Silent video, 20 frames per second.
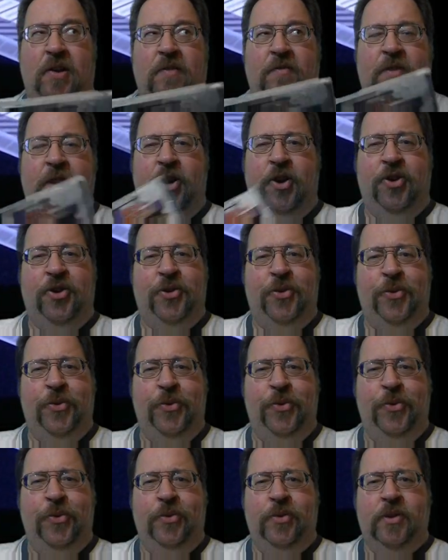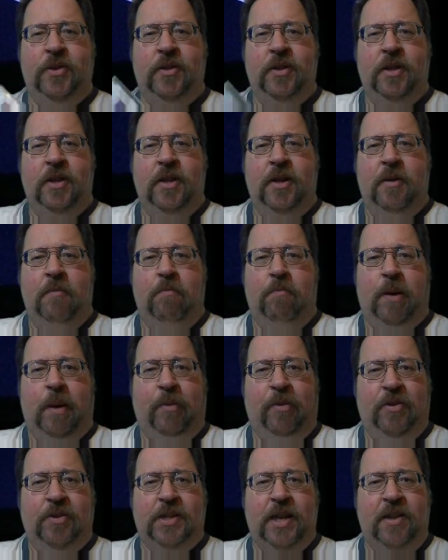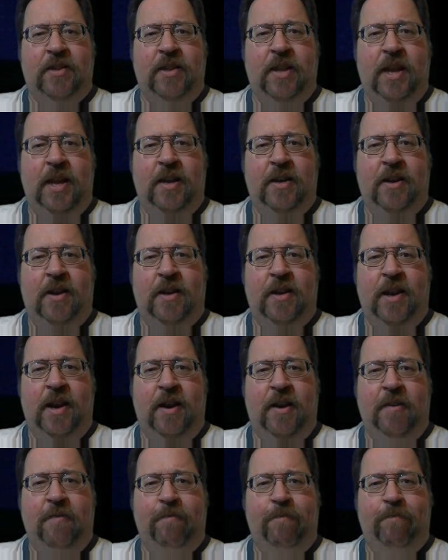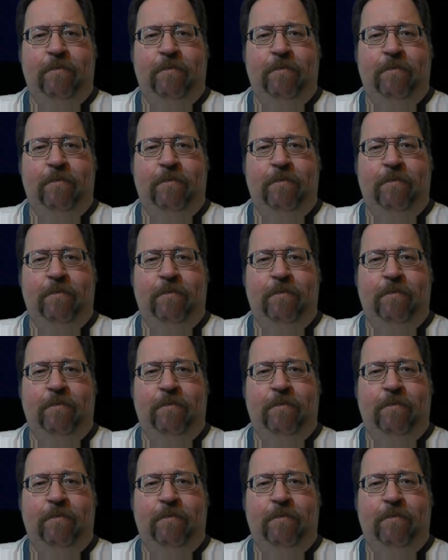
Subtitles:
Defender 2, and Bubbles, I think, on there.